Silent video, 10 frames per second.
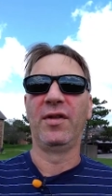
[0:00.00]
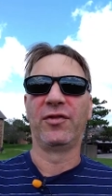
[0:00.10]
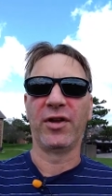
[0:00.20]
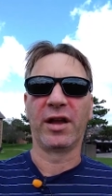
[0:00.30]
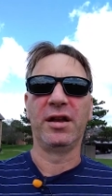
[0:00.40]

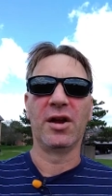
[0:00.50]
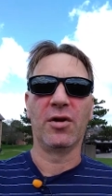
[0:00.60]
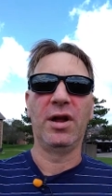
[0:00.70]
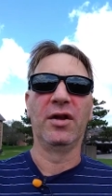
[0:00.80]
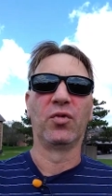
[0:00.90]
the
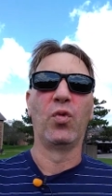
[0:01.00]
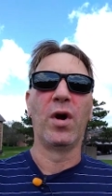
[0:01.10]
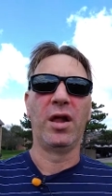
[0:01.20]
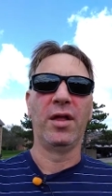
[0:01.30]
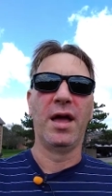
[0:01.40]
secondary is
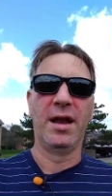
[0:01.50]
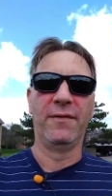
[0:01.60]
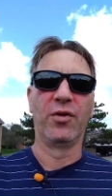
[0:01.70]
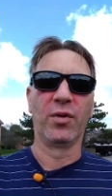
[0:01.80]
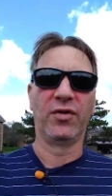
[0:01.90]
well ahead
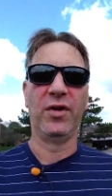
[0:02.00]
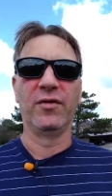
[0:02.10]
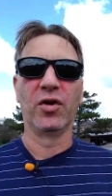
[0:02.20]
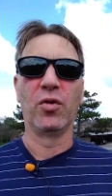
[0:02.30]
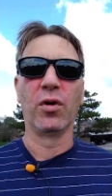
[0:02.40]
of the
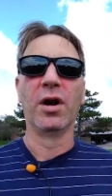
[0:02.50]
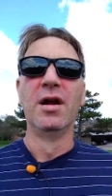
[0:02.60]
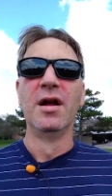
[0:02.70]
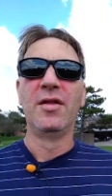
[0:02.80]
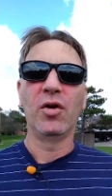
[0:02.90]
receiving core.
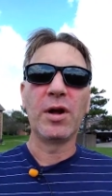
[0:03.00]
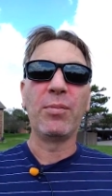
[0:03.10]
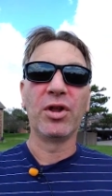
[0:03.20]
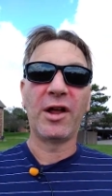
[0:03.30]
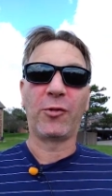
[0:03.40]
There are a
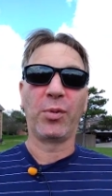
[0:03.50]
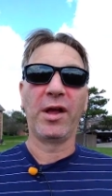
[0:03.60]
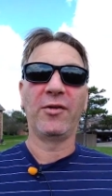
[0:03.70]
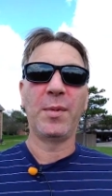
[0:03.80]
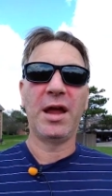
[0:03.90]
couple of nice
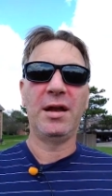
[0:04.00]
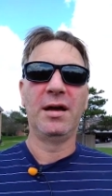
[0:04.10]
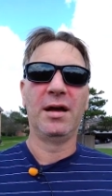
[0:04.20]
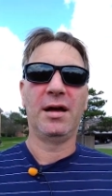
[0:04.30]
plays made,